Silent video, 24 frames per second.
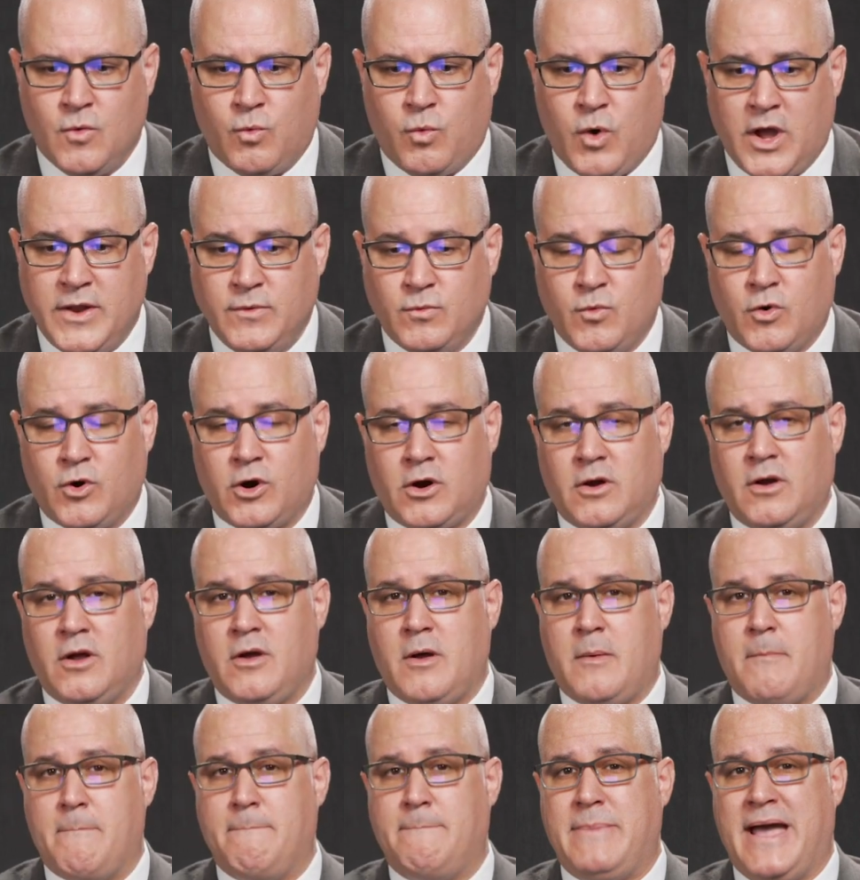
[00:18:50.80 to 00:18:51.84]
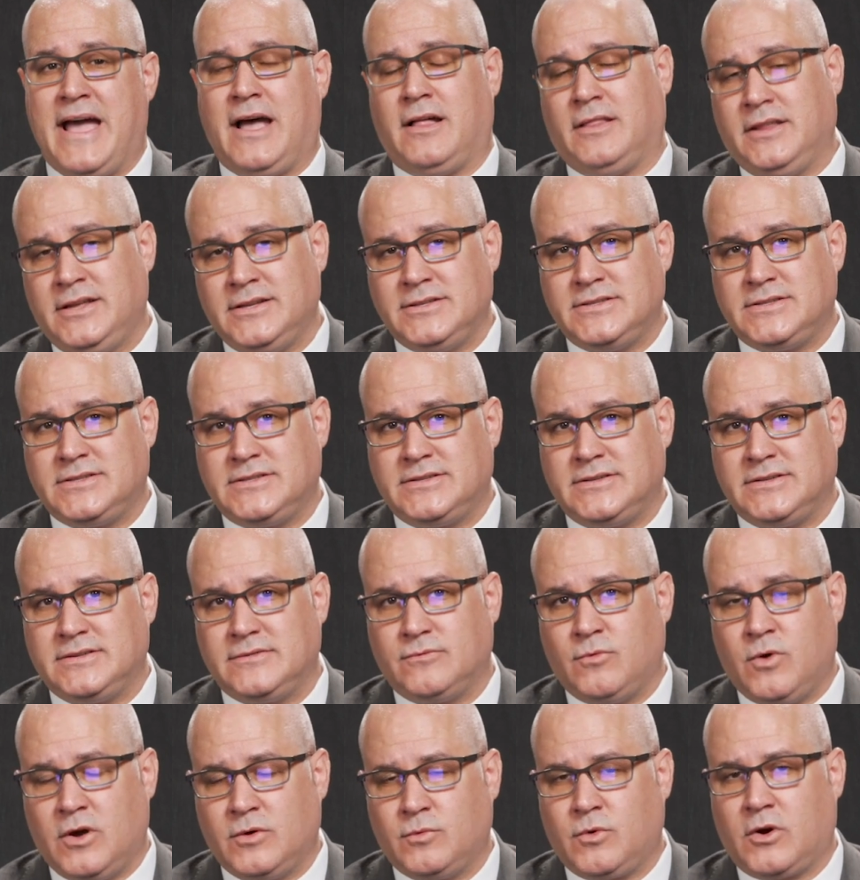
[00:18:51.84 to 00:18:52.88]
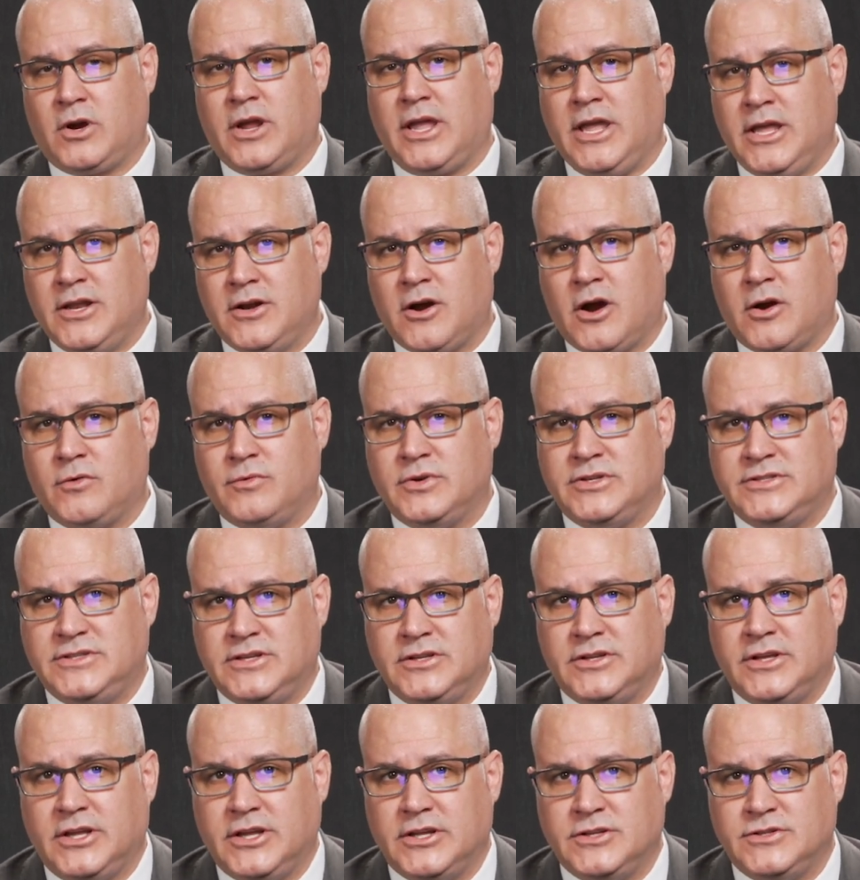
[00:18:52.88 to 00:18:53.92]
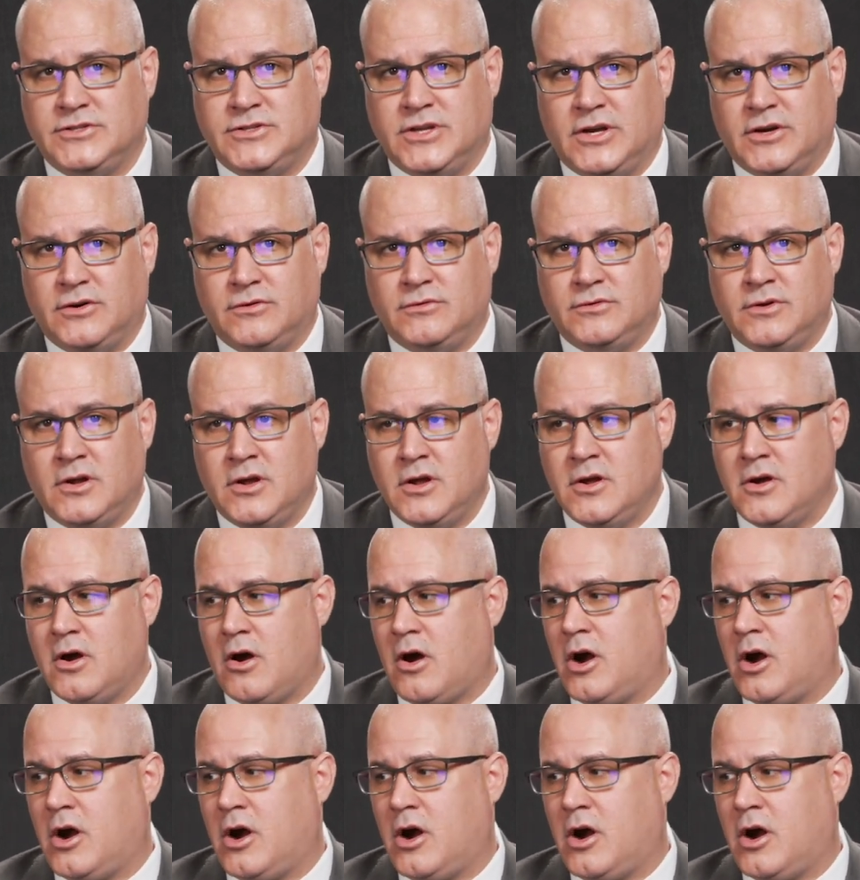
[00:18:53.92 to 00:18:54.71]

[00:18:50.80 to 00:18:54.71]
When we're balanced, when we're in our resilient zone,